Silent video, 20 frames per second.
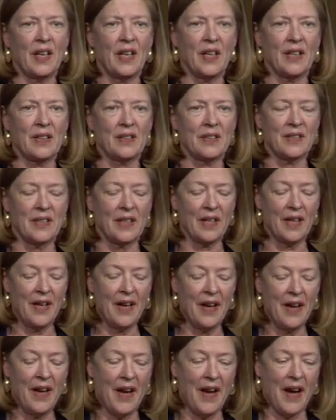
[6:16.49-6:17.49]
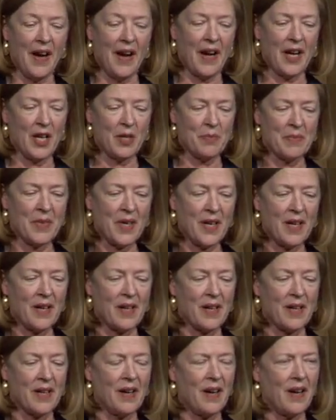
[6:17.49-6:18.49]
And I'm
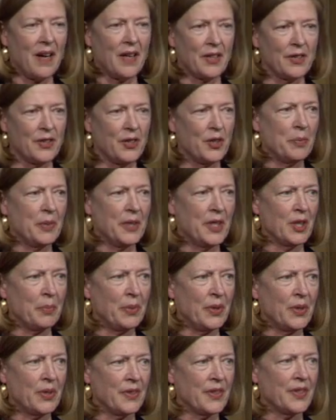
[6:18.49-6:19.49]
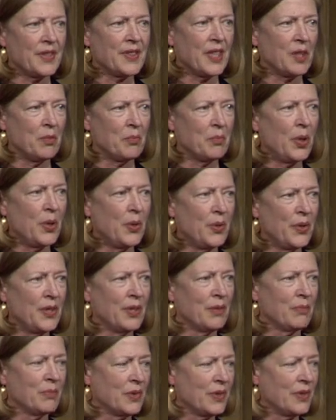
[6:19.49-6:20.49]
honored to be up here on the same
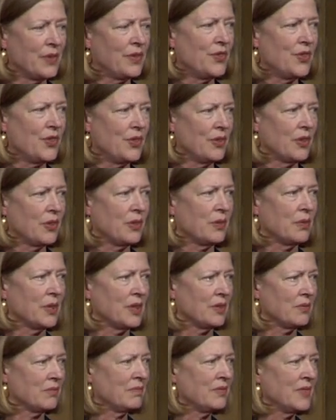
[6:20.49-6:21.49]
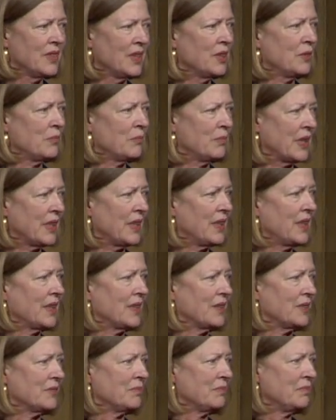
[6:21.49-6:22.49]
podium with Juno and Mike
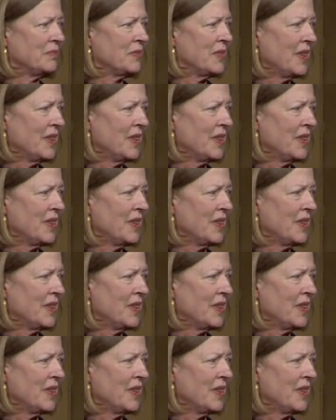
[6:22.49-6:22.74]
and